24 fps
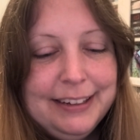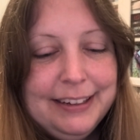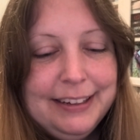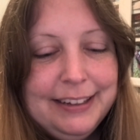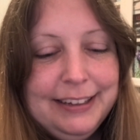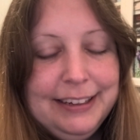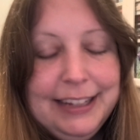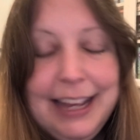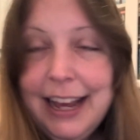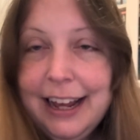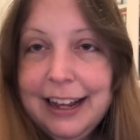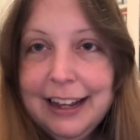
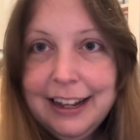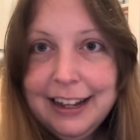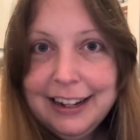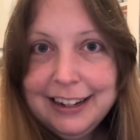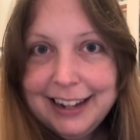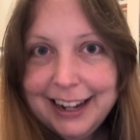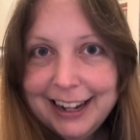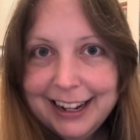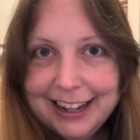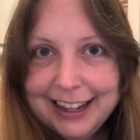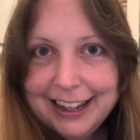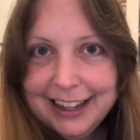Yeah,
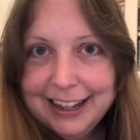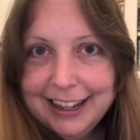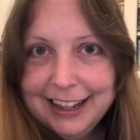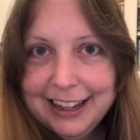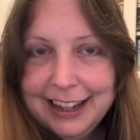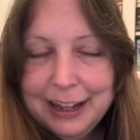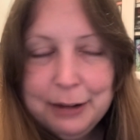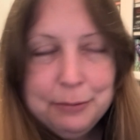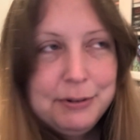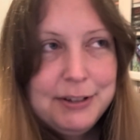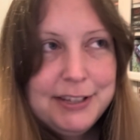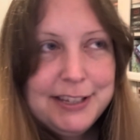like
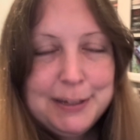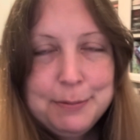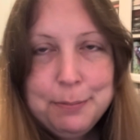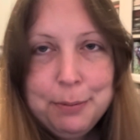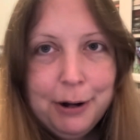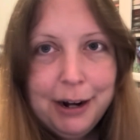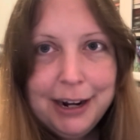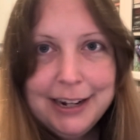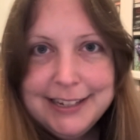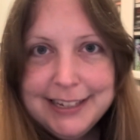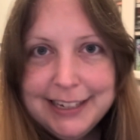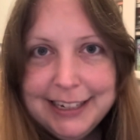it was
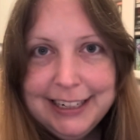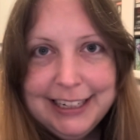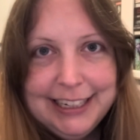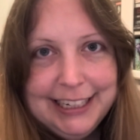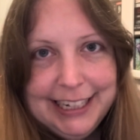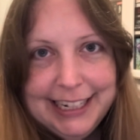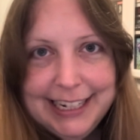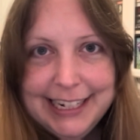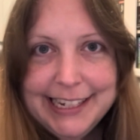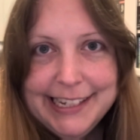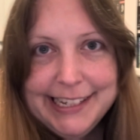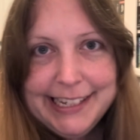surprisingly
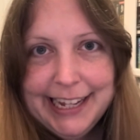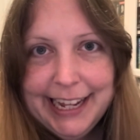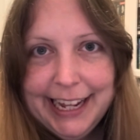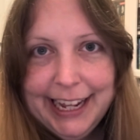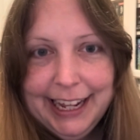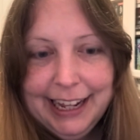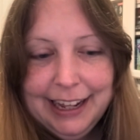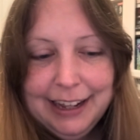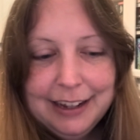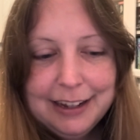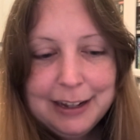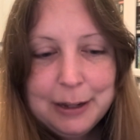
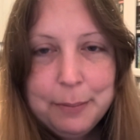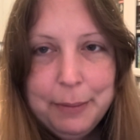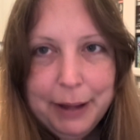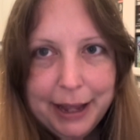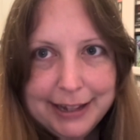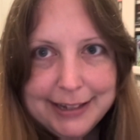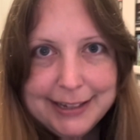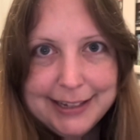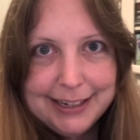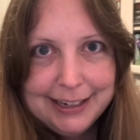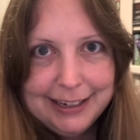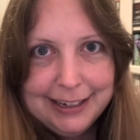easy
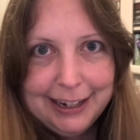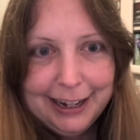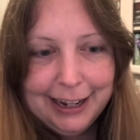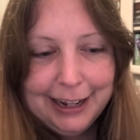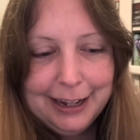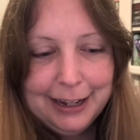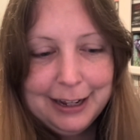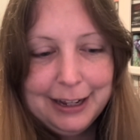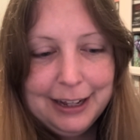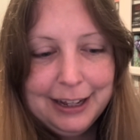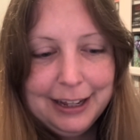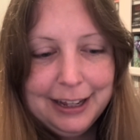compared to
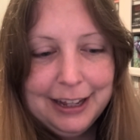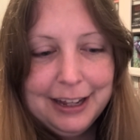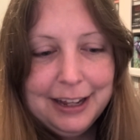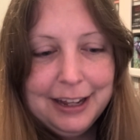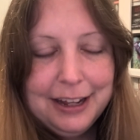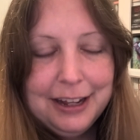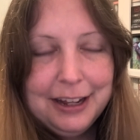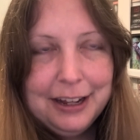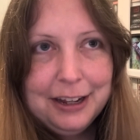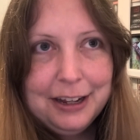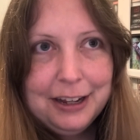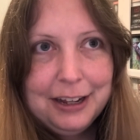like
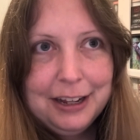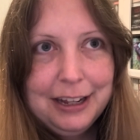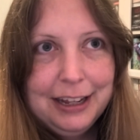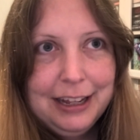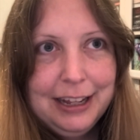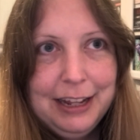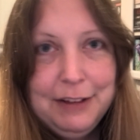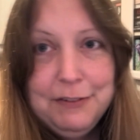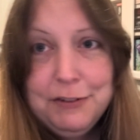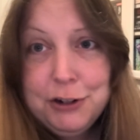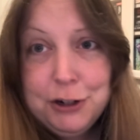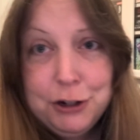
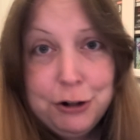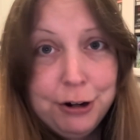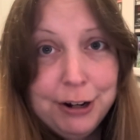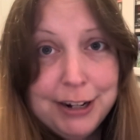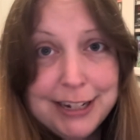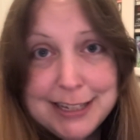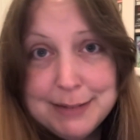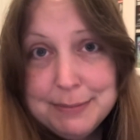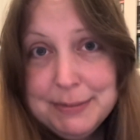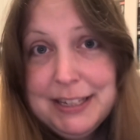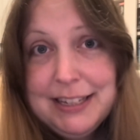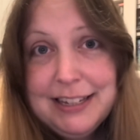even
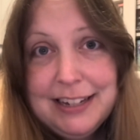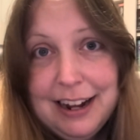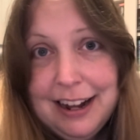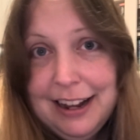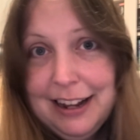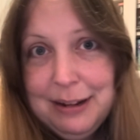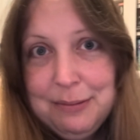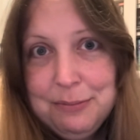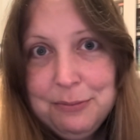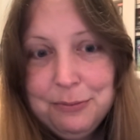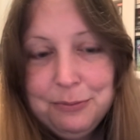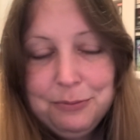Christmas
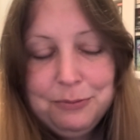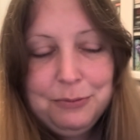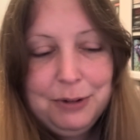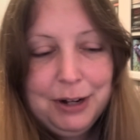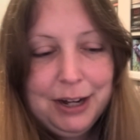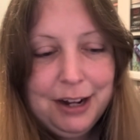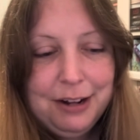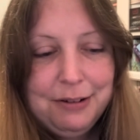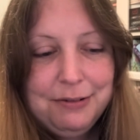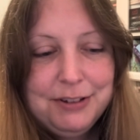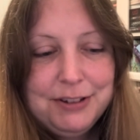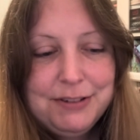time when
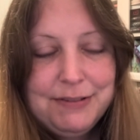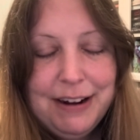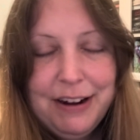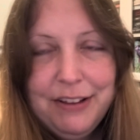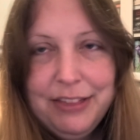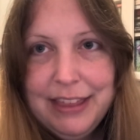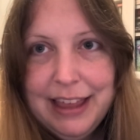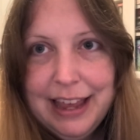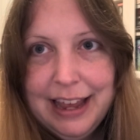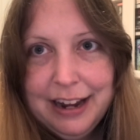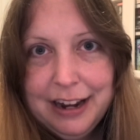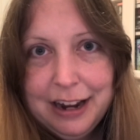I was
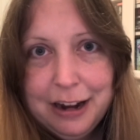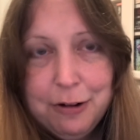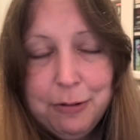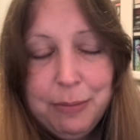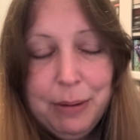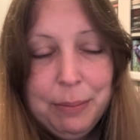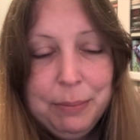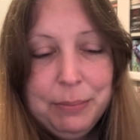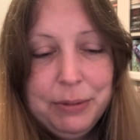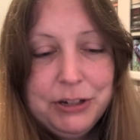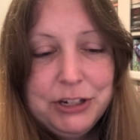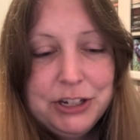around there, and I
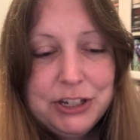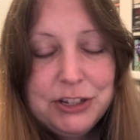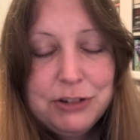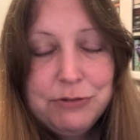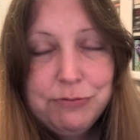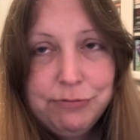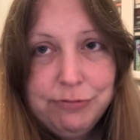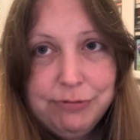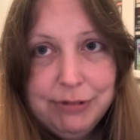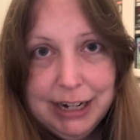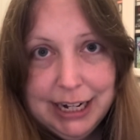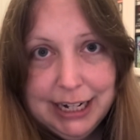remember just
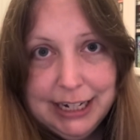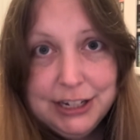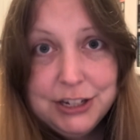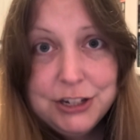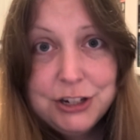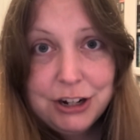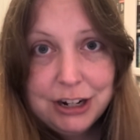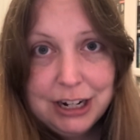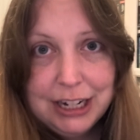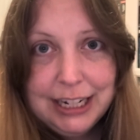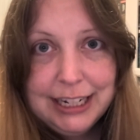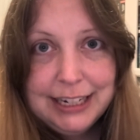really
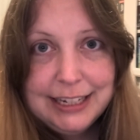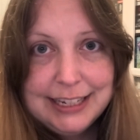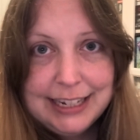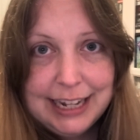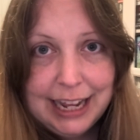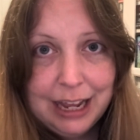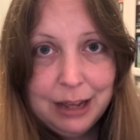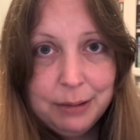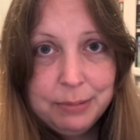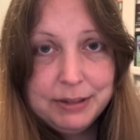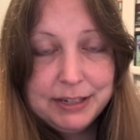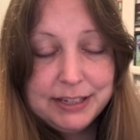struggling to
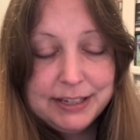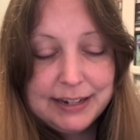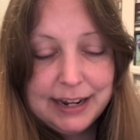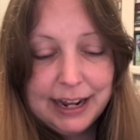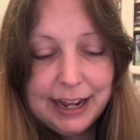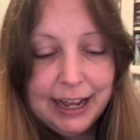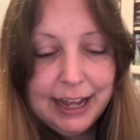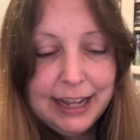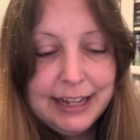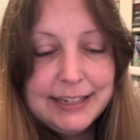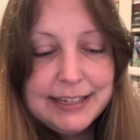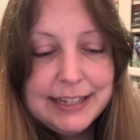get up the
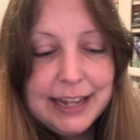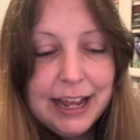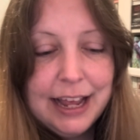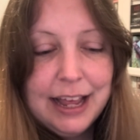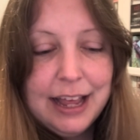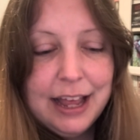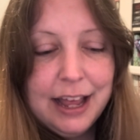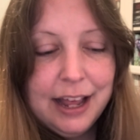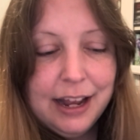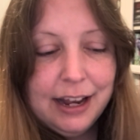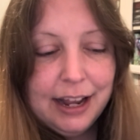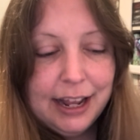stairs,
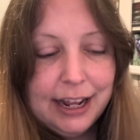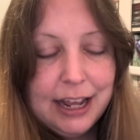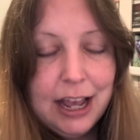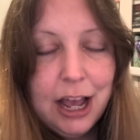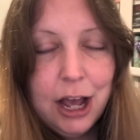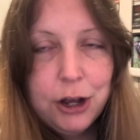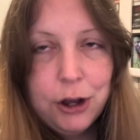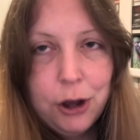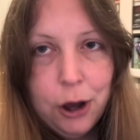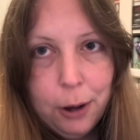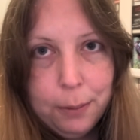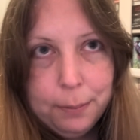like
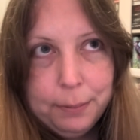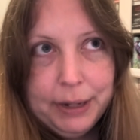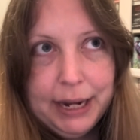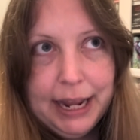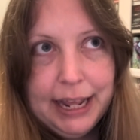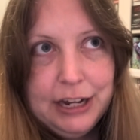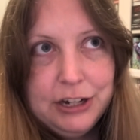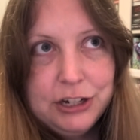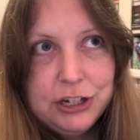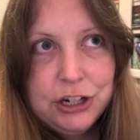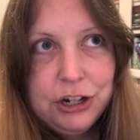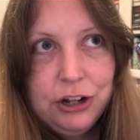a
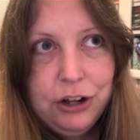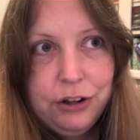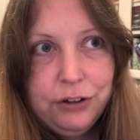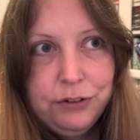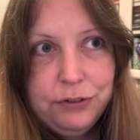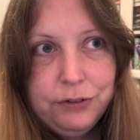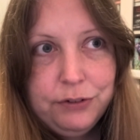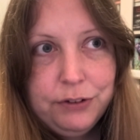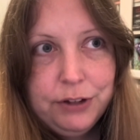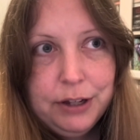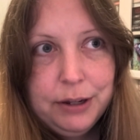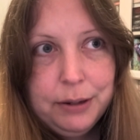combination
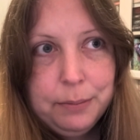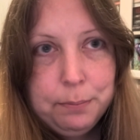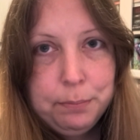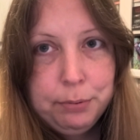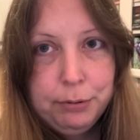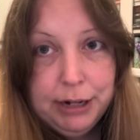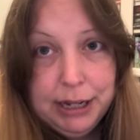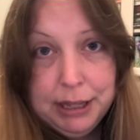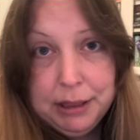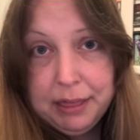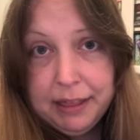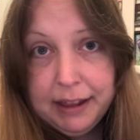of
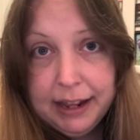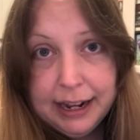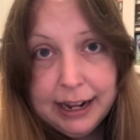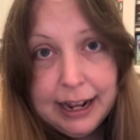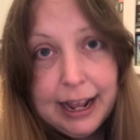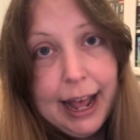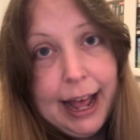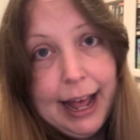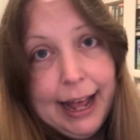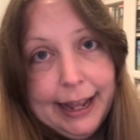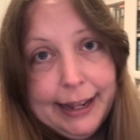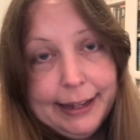
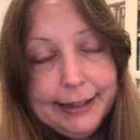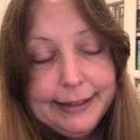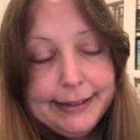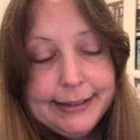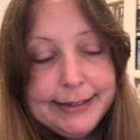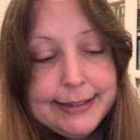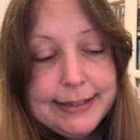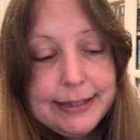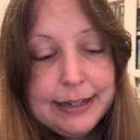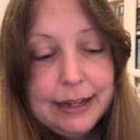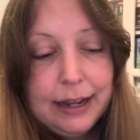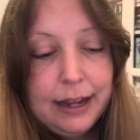breathing
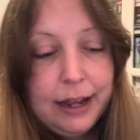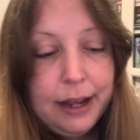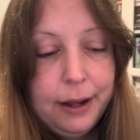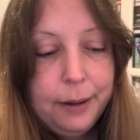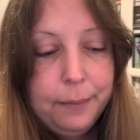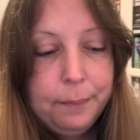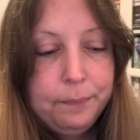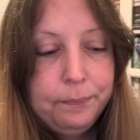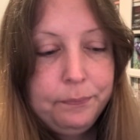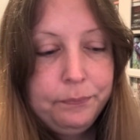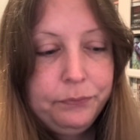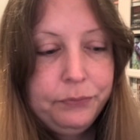and
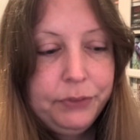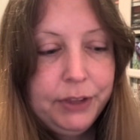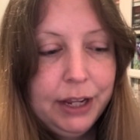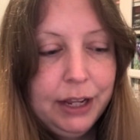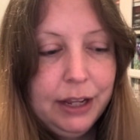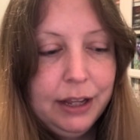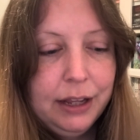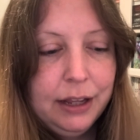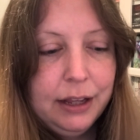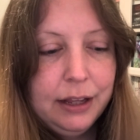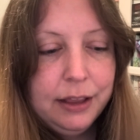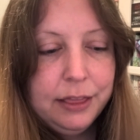
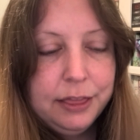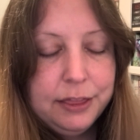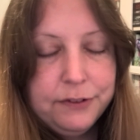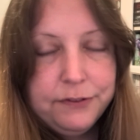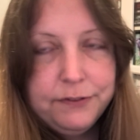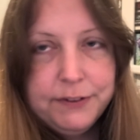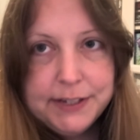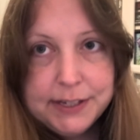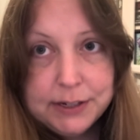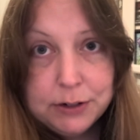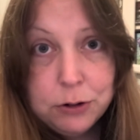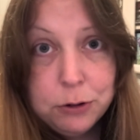the
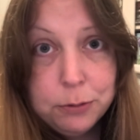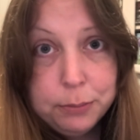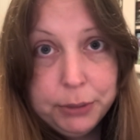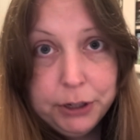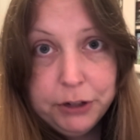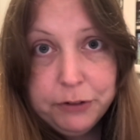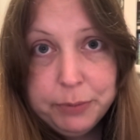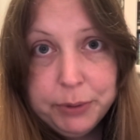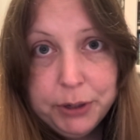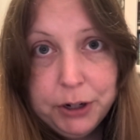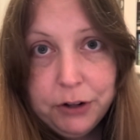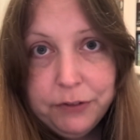physical
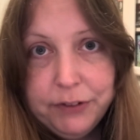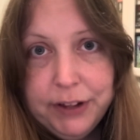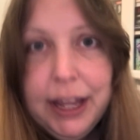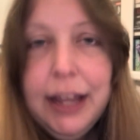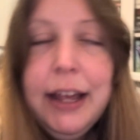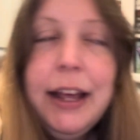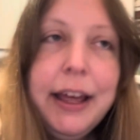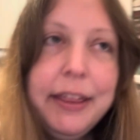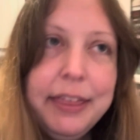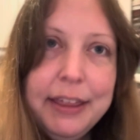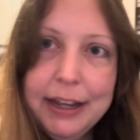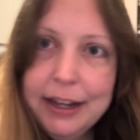movement of
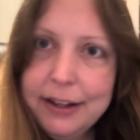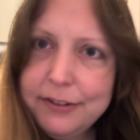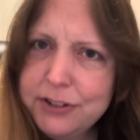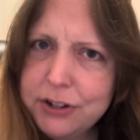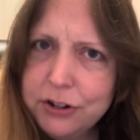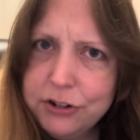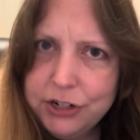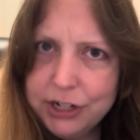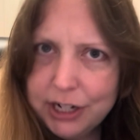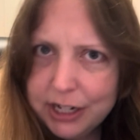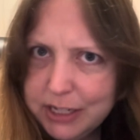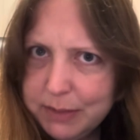it. I think I've
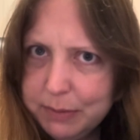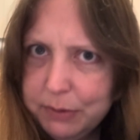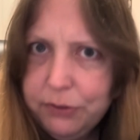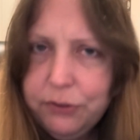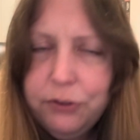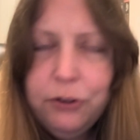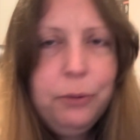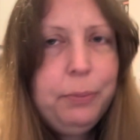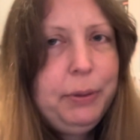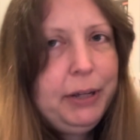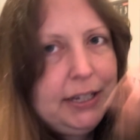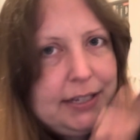told you guys
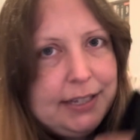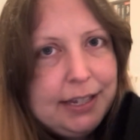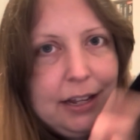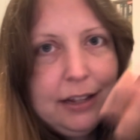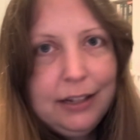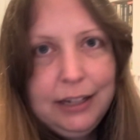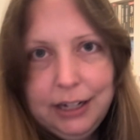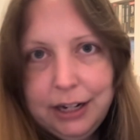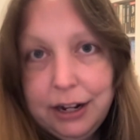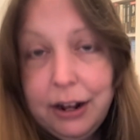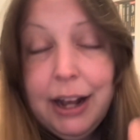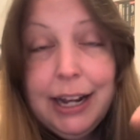before, because,
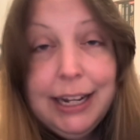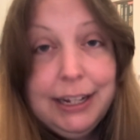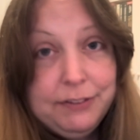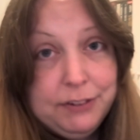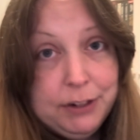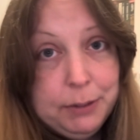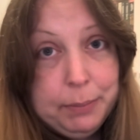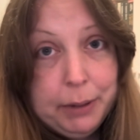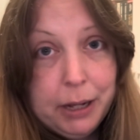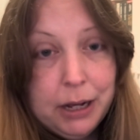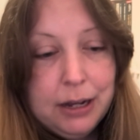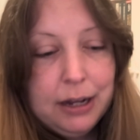you know, I live in
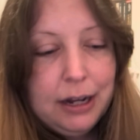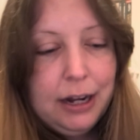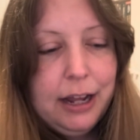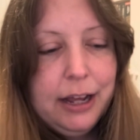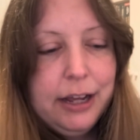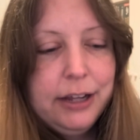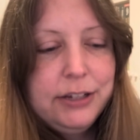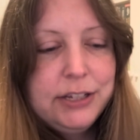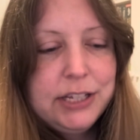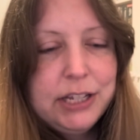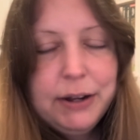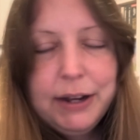a
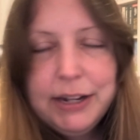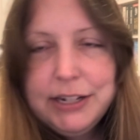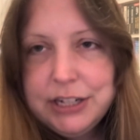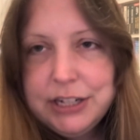bungalow, so